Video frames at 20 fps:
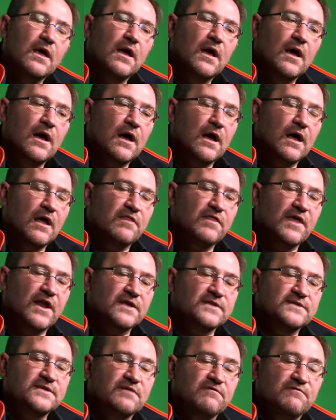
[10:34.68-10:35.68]
that
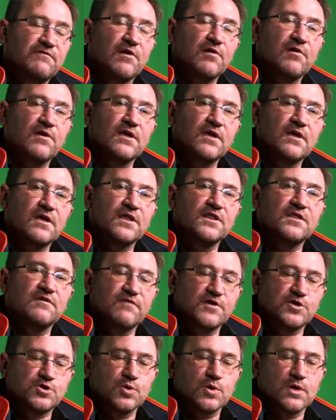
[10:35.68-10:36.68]
is very
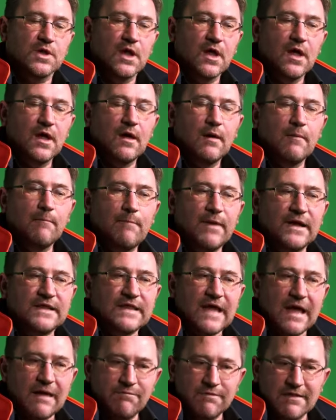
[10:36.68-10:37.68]
individual.
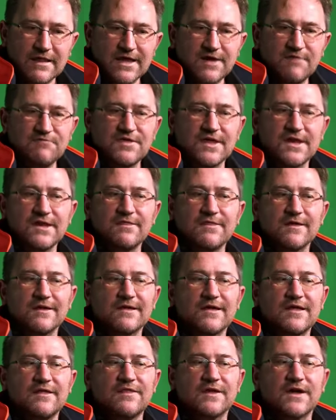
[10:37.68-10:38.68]
But I believe that in
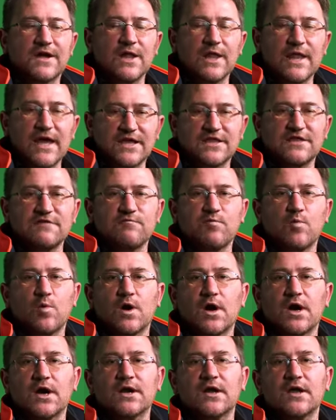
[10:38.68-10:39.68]
the collective
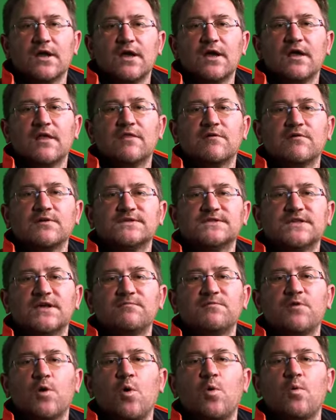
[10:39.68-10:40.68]
work, there is
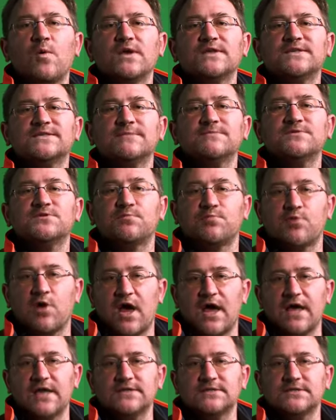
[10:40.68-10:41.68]
always some
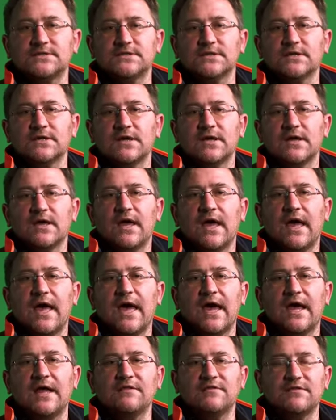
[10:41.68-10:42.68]
surprise,
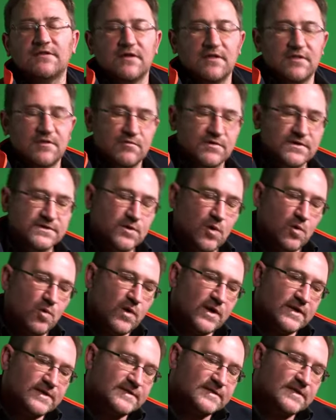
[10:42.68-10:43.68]
and there is
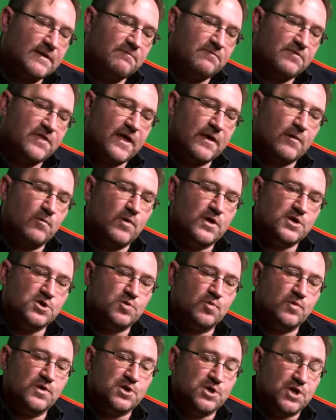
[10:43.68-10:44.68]
always something
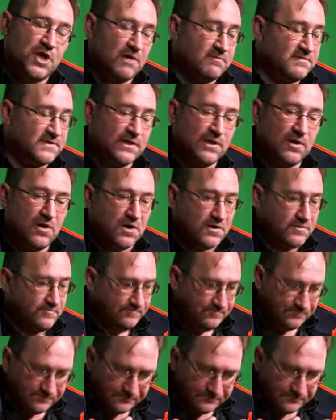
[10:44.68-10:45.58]
which comes along